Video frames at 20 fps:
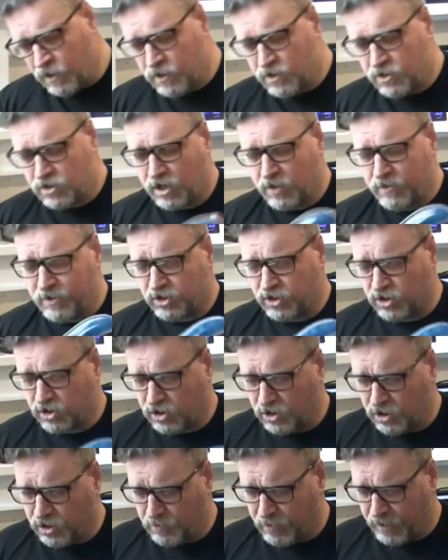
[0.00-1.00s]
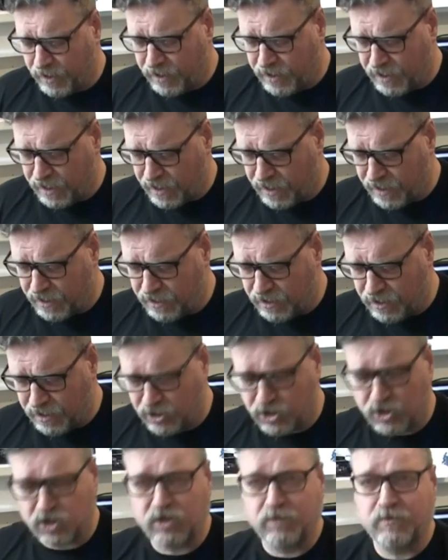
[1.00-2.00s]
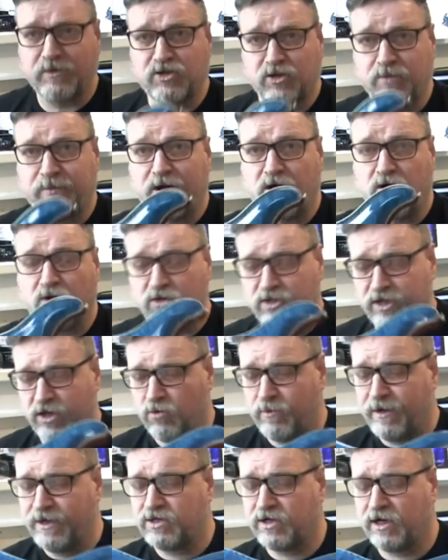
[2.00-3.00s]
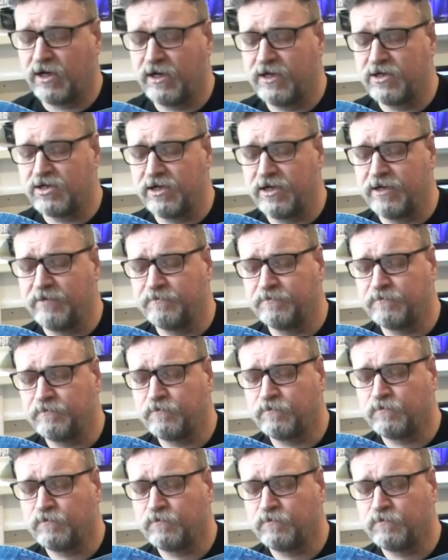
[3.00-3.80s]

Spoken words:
So it's just going to be in. It's going to be hardtail basically, isn't it?